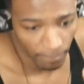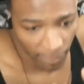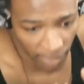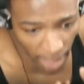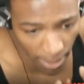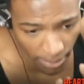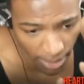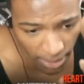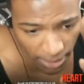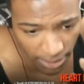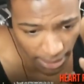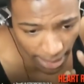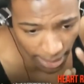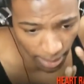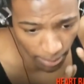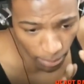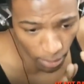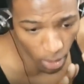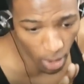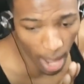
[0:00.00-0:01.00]
Uh. Give me a
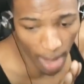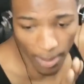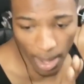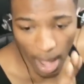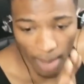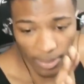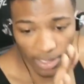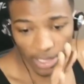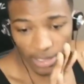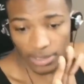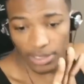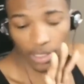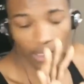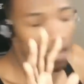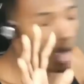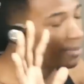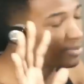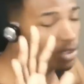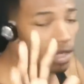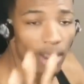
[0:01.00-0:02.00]
second, bro. I'm a, I'm a
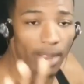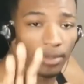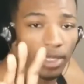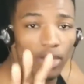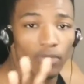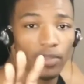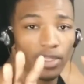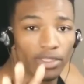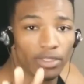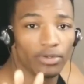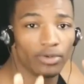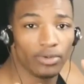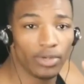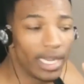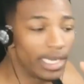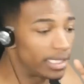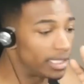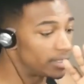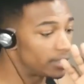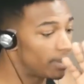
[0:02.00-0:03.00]
I'm sorry. I'm going to read the
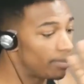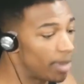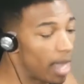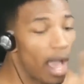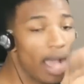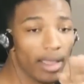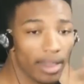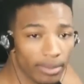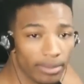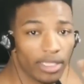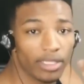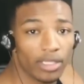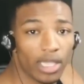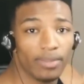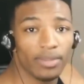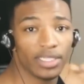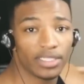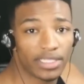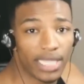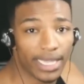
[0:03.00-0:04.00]
donations, but uh,
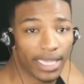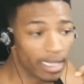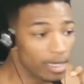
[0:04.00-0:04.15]
give me a